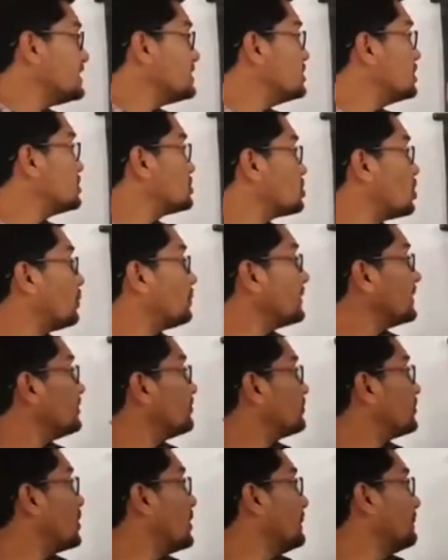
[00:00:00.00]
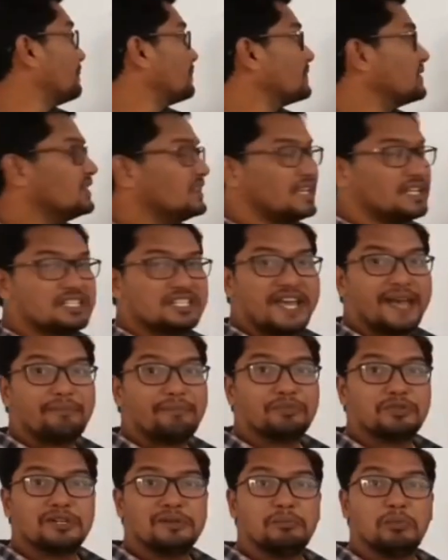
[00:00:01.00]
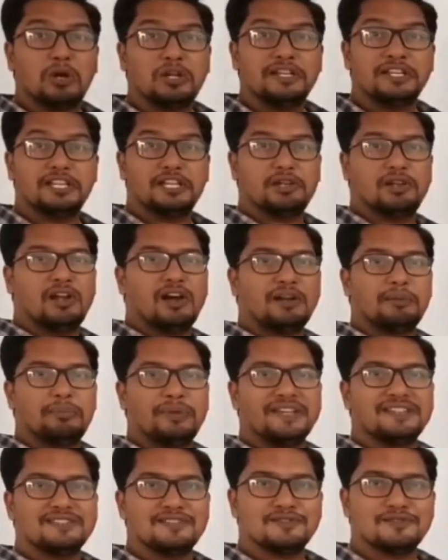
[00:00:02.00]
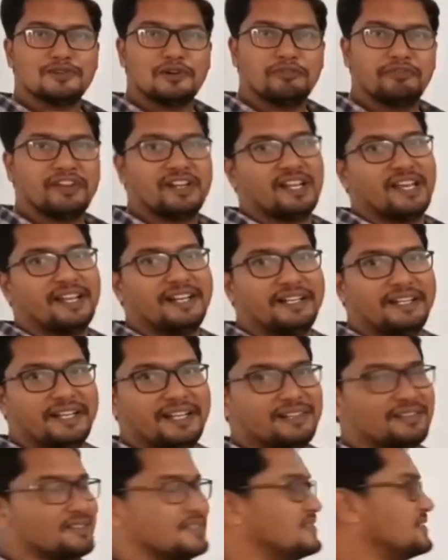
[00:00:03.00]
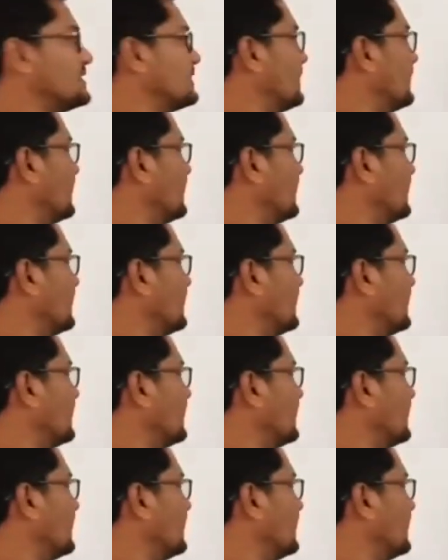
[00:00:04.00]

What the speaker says: the topic from the chapter molecular basis of inheritance.